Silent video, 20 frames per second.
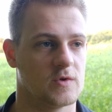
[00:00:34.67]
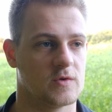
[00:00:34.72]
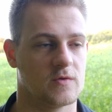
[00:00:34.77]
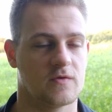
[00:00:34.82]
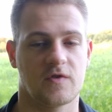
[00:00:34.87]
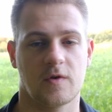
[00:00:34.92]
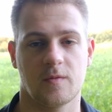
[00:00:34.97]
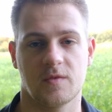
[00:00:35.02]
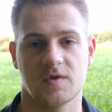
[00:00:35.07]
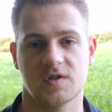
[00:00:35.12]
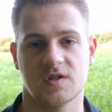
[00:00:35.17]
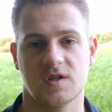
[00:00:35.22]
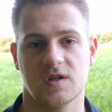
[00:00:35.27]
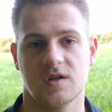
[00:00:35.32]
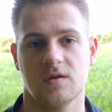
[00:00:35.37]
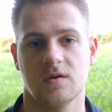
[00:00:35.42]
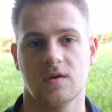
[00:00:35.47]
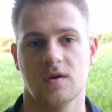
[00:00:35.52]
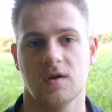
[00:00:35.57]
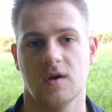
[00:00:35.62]
from the
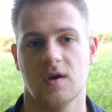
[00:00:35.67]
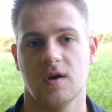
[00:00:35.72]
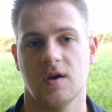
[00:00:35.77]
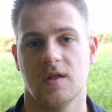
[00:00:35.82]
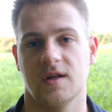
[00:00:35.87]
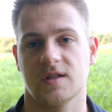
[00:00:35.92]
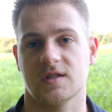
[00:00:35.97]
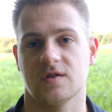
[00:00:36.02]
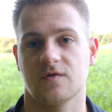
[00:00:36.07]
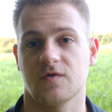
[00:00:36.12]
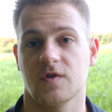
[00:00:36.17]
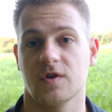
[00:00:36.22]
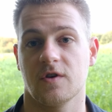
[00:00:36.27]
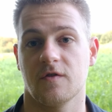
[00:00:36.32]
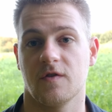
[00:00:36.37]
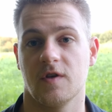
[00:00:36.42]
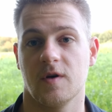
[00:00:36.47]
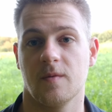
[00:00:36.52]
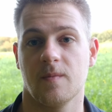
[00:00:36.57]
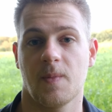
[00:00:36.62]
scene that's in front of
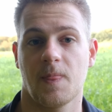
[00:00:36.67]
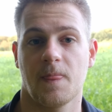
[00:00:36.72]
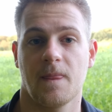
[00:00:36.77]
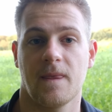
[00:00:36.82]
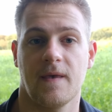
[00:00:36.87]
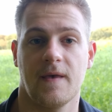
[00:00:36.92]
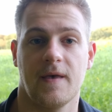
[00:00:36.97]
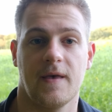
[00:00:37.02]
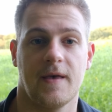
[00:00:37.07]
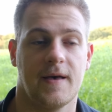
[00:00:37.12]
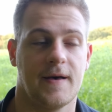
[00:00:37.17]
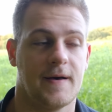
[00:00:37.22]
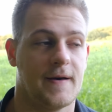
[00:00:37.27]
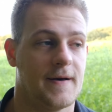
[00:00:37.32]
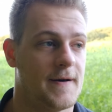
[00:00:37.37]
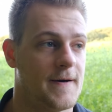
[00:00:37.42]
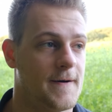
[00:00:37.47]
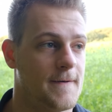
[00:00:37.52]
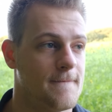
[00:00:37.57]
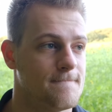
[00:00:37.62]
them.
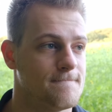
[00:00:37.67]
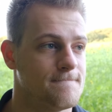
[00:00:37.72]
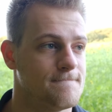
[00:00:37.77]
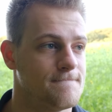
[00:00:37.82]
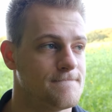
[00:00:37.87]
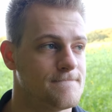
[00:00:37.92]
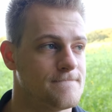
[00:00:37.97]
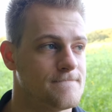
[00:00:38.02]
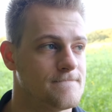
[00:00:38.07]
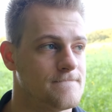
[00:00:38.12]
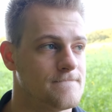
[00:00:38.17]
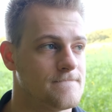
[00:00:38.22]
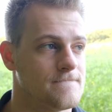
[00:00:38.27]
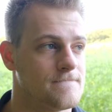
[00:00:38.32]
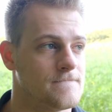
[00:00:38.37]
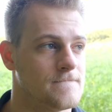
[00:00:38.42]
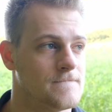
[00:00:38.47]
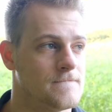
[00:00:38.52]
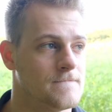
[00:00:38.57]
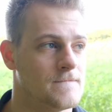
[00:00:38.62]

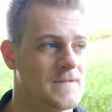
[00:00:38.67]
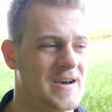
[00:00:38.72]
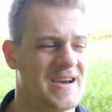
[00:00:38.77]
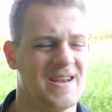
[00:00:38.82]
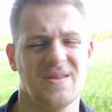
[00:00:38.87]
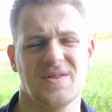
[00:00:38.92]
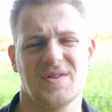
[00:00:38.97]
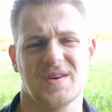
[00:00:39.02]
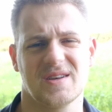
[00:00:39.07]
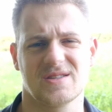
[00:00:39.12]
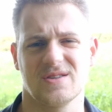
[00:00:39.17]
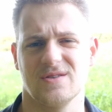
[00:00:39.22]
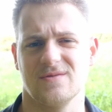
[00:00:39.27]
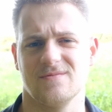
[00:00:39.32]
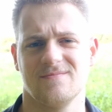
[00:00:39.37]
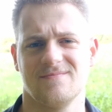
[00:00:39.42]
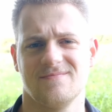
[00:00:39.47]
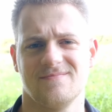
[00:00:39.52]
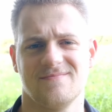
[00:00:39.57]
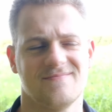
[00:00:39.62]
I don't think so,
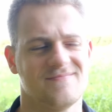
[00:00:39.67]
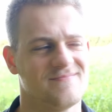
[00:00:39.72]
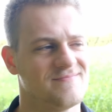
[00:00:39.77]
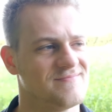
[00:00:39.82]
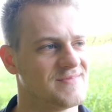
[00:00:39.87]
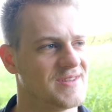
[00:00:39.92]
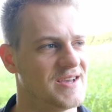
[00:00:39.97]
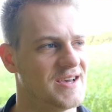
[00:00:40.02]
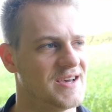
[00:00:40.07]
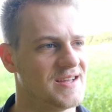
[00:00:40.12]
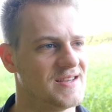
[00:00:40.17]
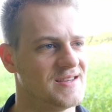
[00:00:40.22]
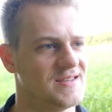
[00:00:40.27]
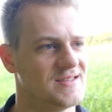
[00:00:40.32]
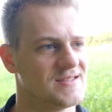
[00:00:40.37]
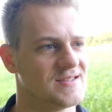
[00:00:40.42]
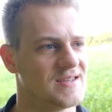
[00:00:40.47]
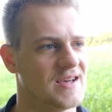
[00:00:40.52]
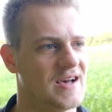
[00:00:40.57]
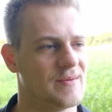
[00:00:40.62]

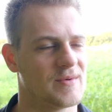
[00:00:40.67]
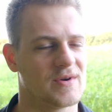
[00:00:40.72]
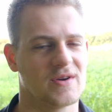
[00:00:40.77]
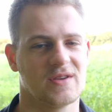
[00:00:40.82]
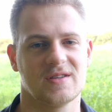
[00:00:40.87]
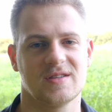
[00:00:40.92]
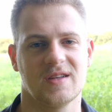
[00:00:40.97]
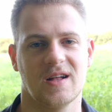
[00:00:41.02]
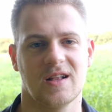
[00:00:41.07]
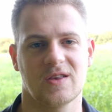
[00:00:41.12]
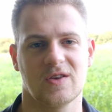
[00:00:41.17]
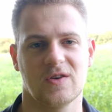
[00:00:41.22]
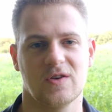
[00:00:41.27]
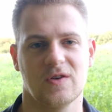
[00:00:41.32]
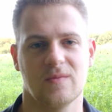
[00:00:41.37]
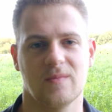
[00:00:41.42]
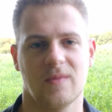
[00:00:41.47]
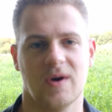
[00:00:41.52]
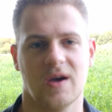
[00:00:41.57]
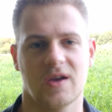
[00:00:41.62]
and I'm gonna tell
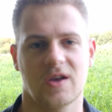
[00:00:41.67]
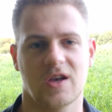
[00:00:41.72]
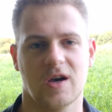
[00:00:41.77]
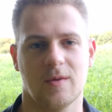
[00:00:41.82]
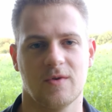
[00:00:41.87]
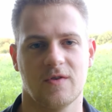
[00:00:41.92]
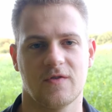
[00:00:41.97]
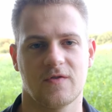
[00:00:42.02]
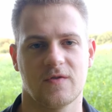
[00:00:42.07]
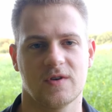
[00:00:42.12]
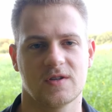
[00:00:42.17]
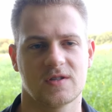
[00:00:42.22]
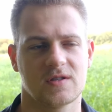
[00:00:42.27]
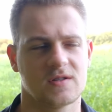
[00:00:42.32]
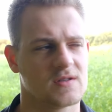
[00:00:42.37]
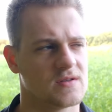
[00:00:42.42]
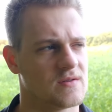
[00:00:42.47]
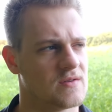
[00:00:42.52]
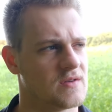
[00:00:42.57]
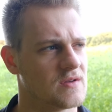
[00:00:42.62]
you my couple of
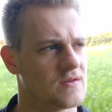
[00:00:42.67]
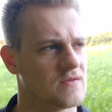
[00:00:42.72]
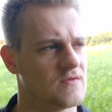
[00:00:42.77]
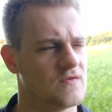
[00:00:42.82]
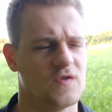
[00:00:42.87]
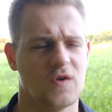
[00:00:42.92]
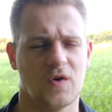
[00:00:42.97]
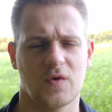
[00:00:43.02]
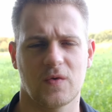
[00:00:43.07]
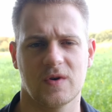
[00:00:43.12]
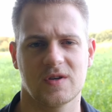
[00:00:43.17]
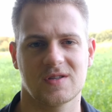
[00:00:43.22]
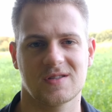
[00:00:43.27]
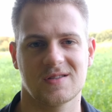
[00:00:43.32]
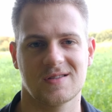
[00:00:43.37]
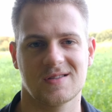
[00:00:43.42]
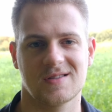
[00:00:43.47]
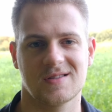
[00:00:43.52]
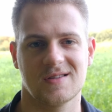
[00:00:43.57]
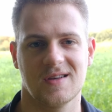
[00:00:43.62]
reasons. I think 4
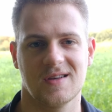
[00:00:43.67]
reasons